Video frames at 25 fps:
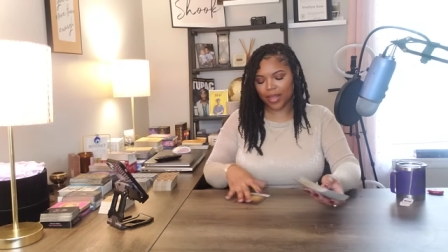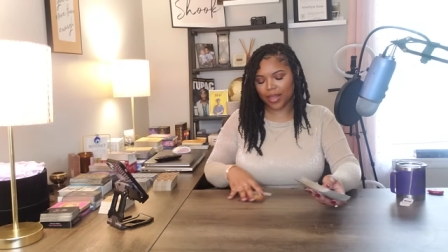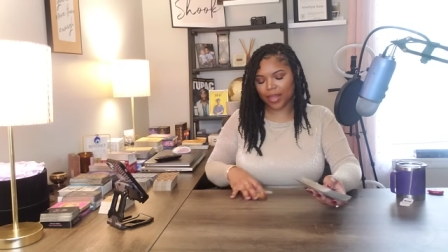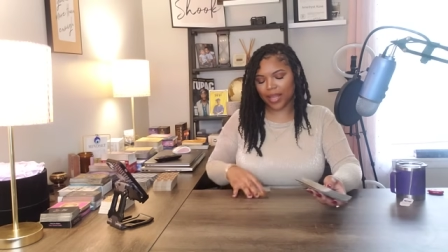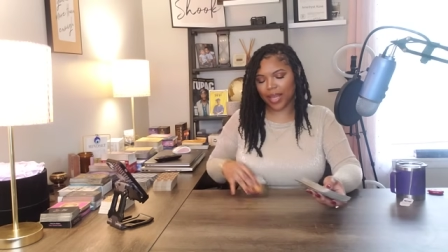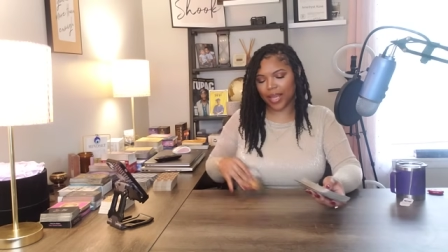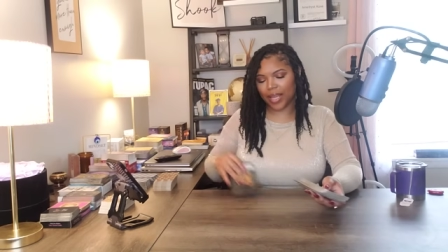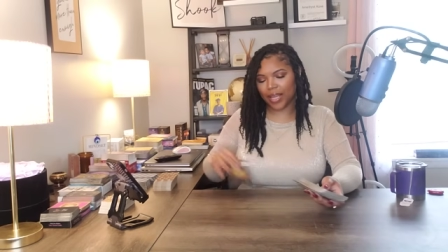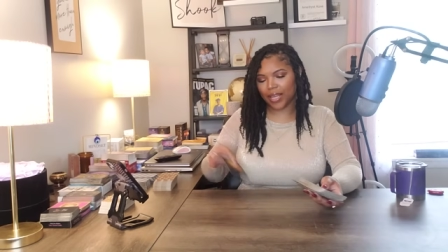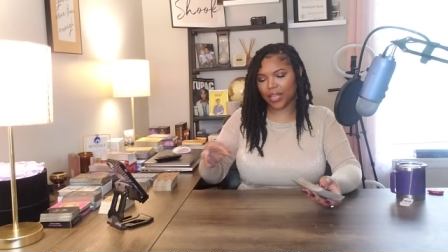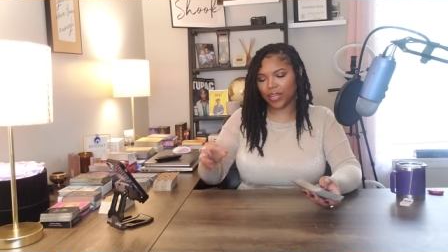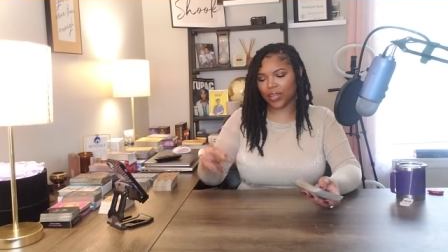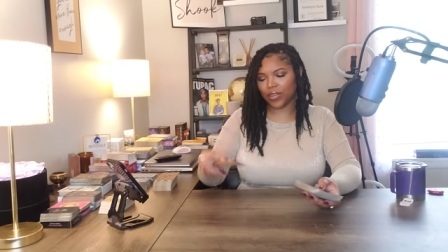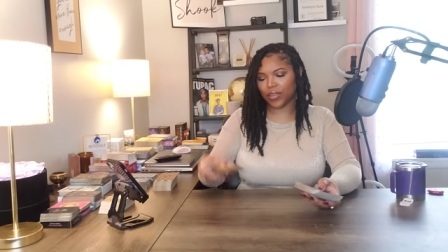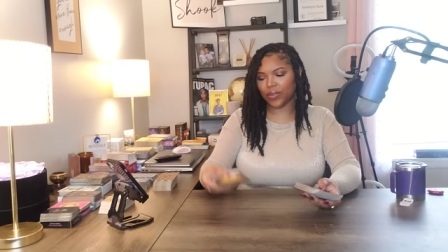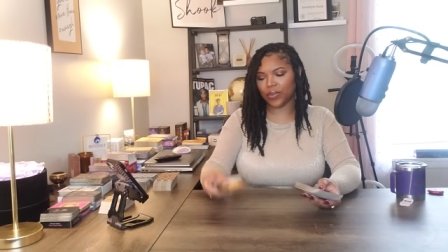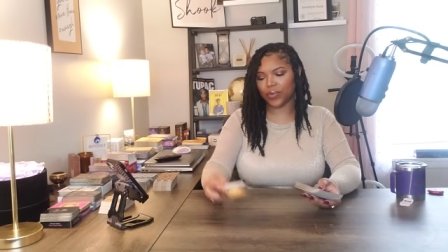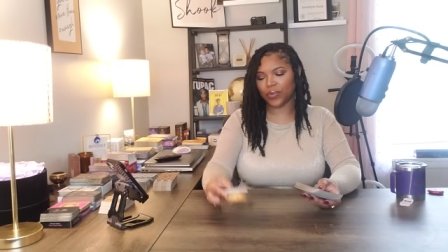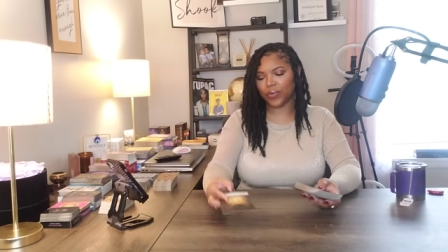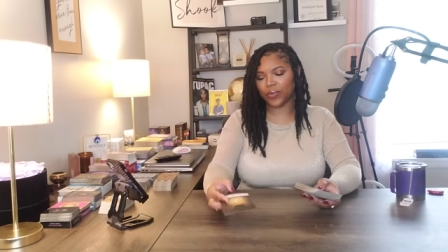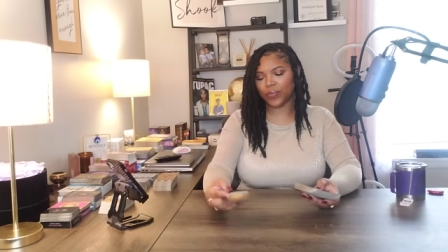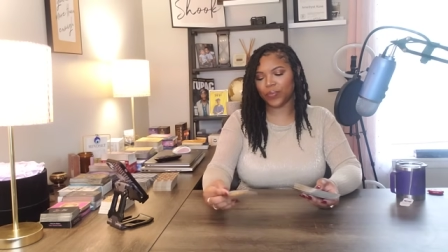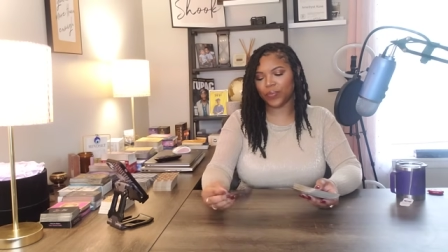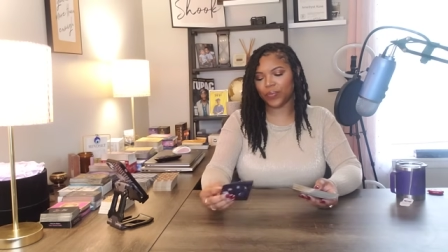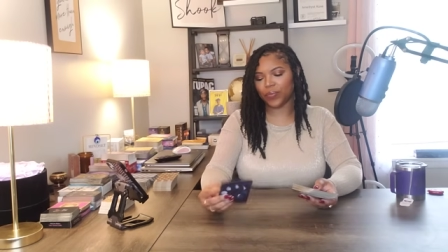Thank
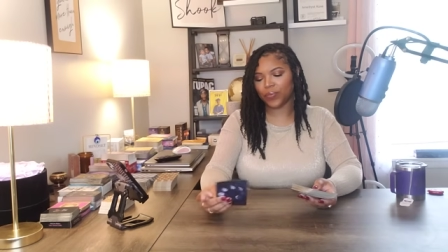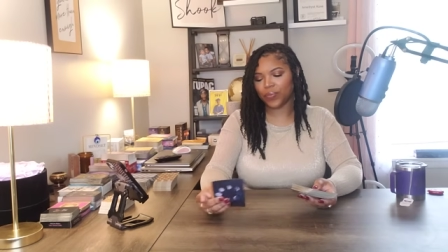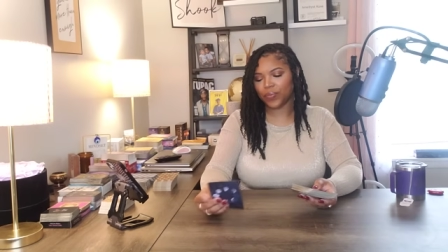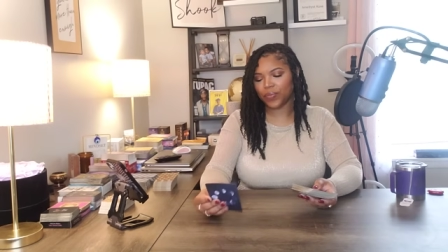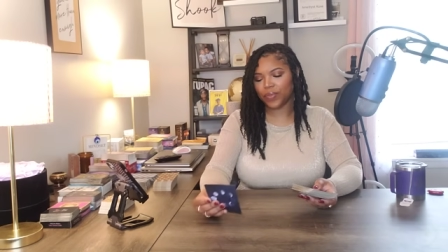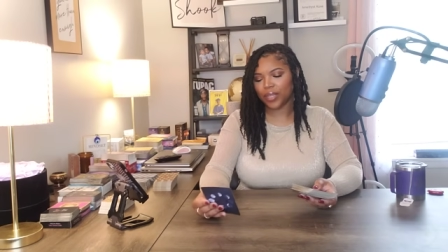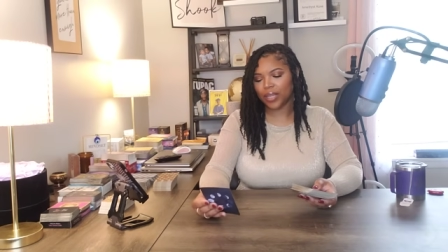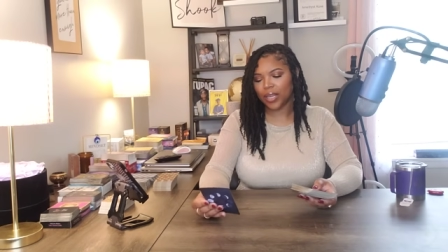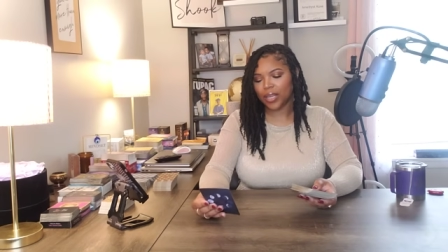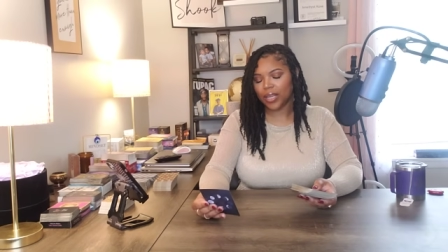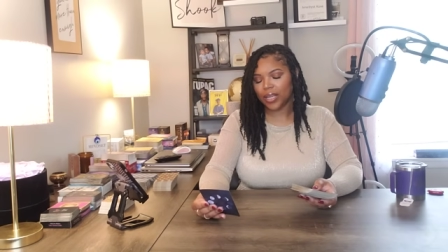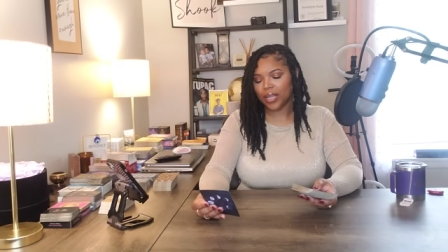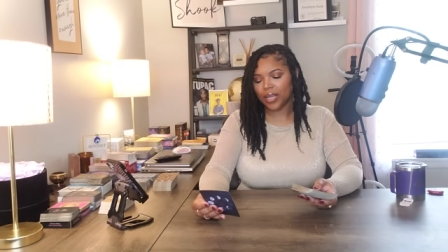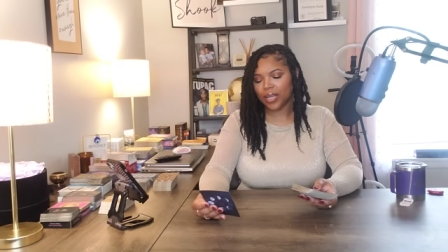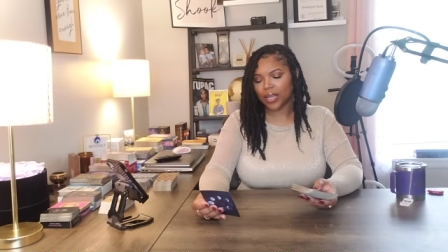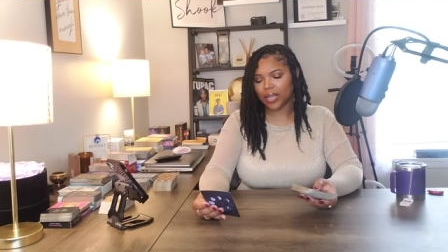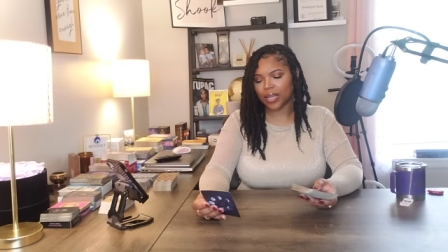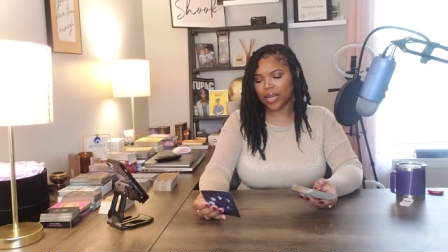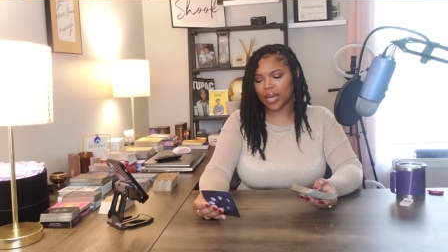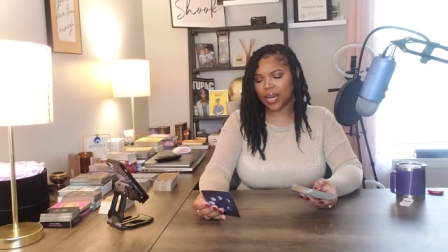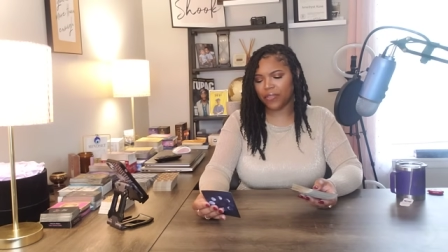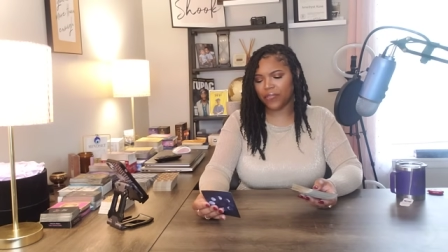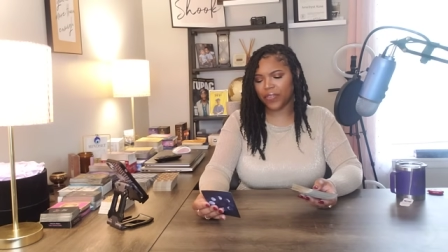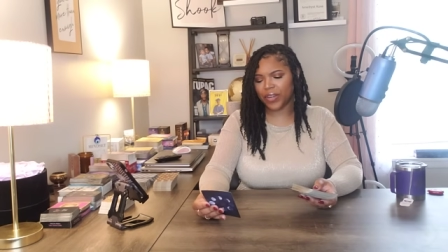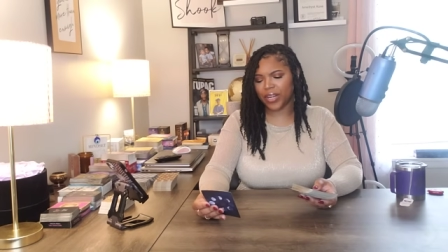you.
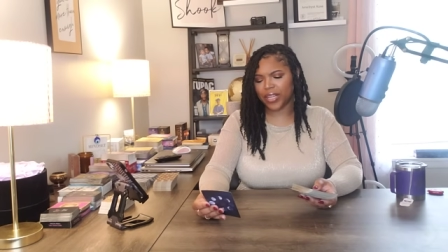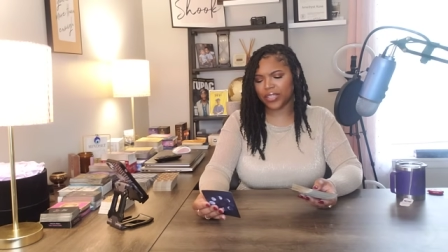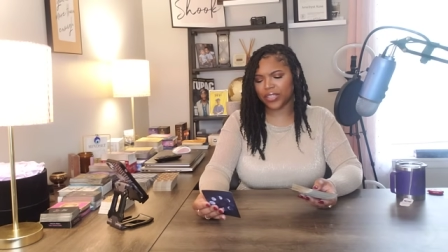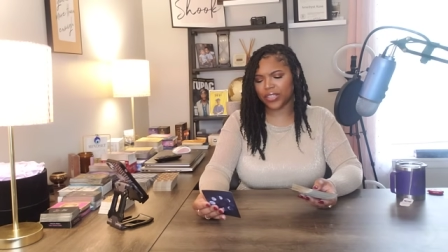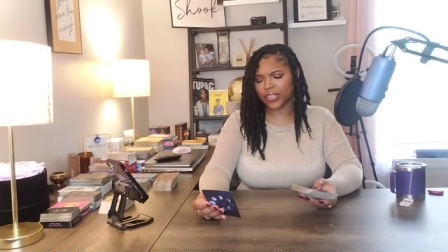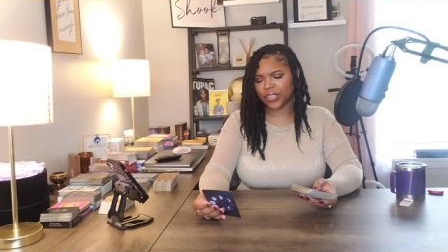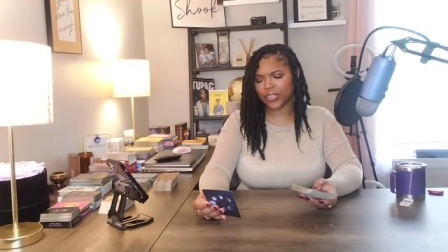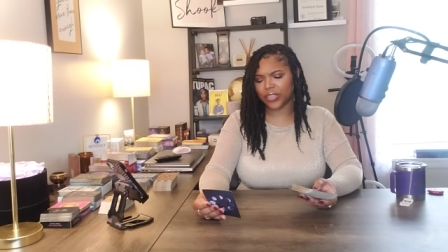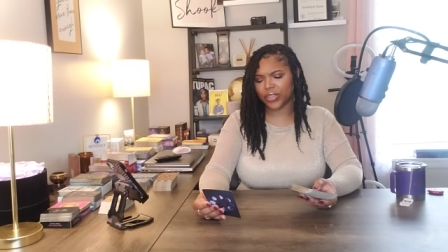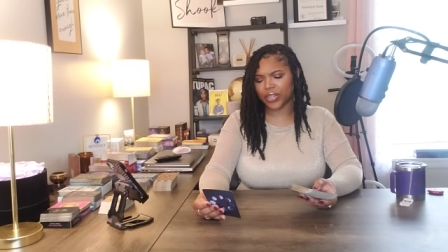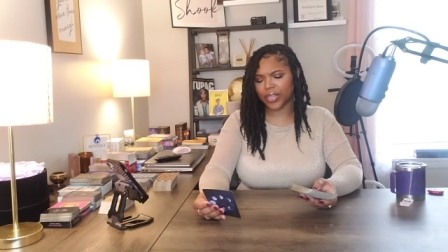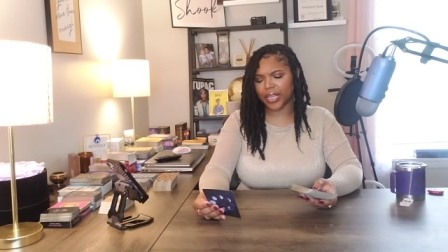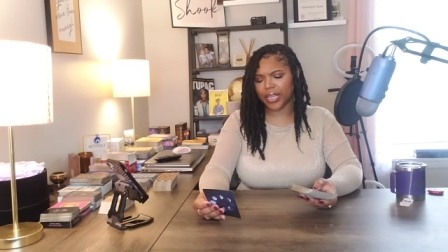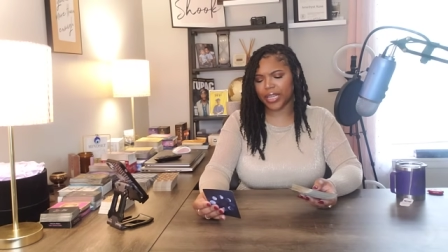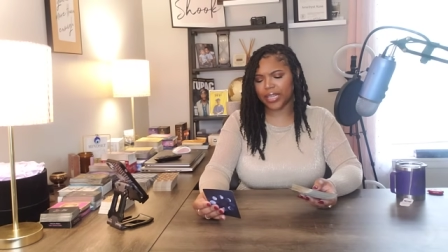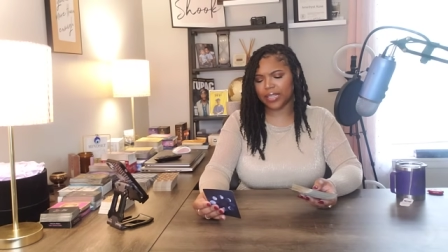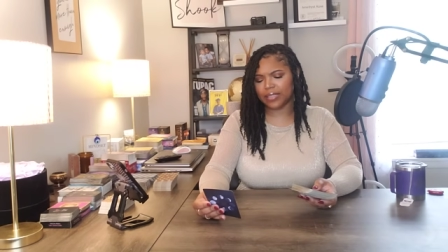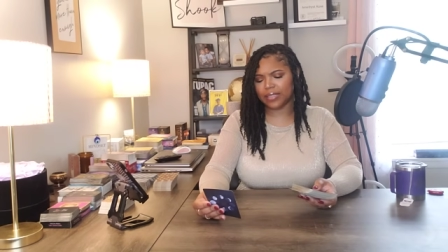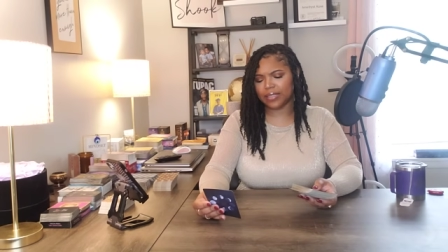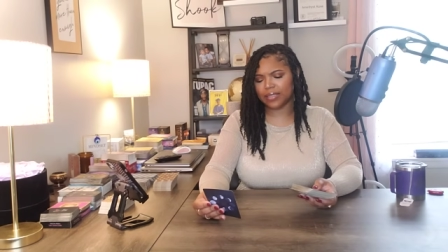Confidence is your key